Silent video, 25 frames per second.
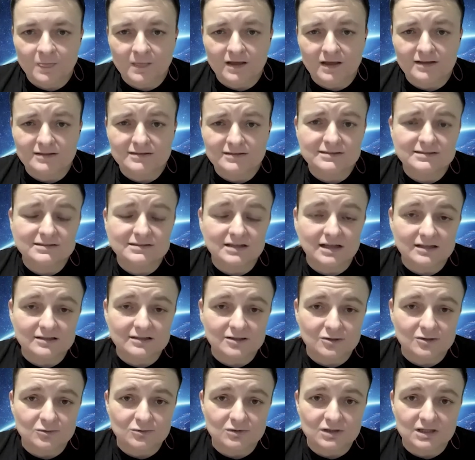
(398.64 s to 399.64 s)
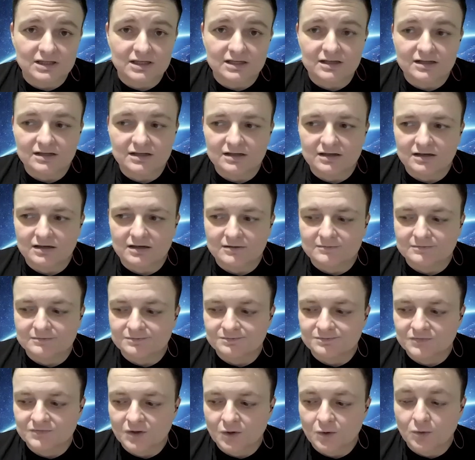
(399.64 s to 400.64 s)
it's not only
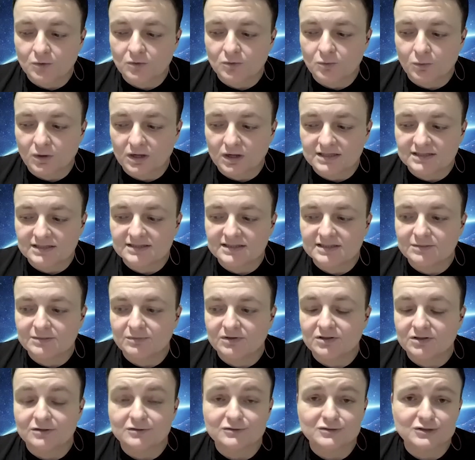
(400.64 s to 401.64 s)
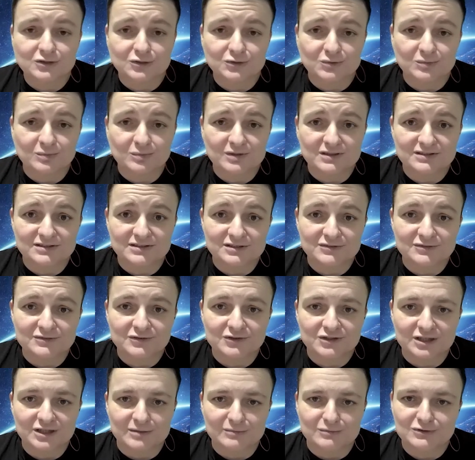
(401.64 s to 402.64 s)
quality, but also good business
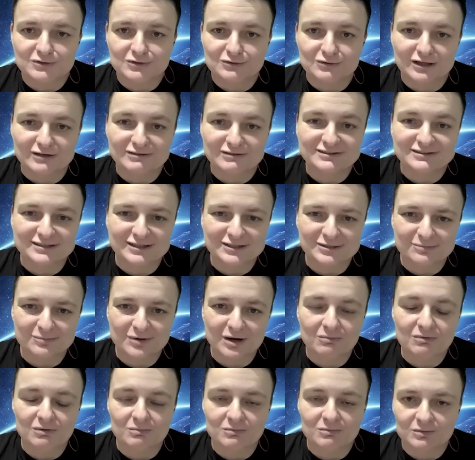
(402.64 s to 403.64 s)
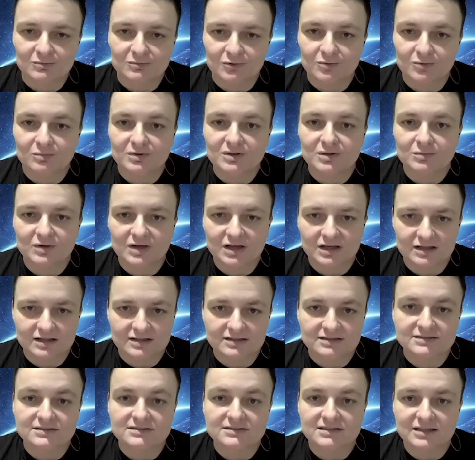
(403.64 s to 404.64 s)
for them. So now it's not a problem anymore. But the
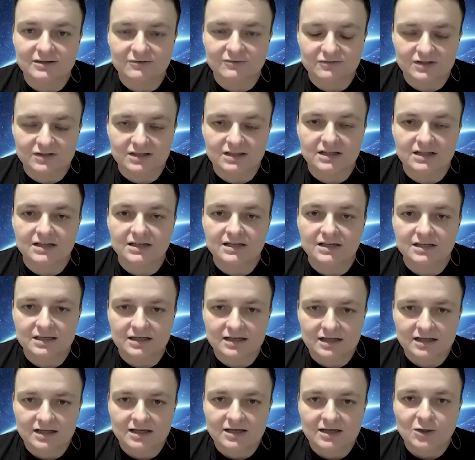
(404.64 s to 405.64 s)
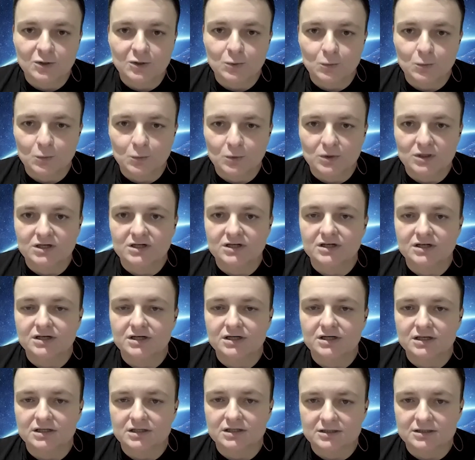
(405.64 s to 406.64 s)
beginnings definitely
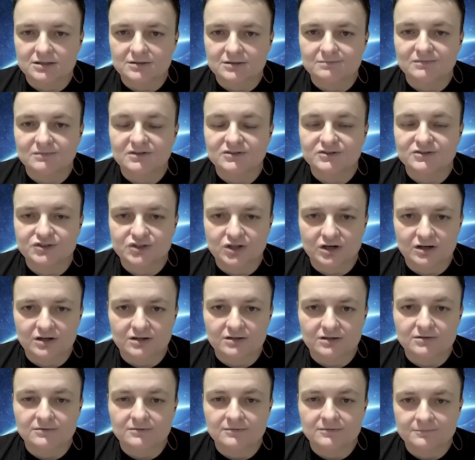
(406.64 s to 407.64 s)
were a struggle.